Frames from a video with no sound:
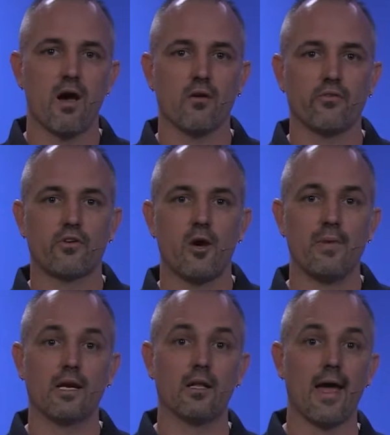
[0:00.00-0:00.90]
models
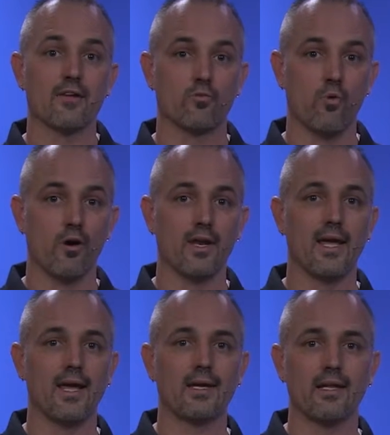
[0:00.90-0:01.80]
come in Class 1
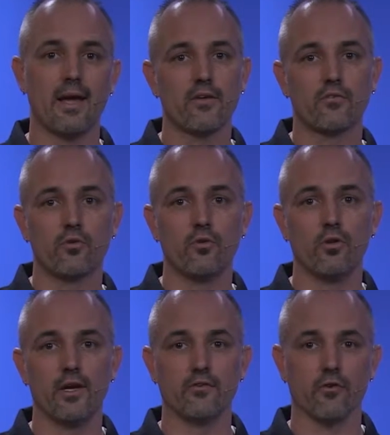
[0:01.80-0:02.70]
and Class 2
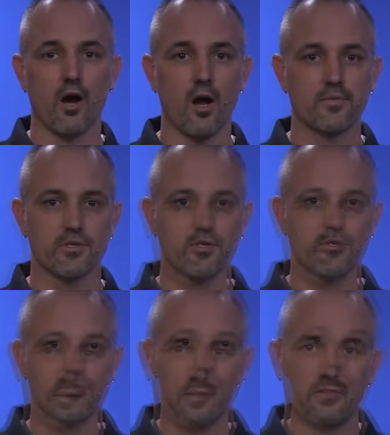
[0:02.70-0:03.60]
laser options.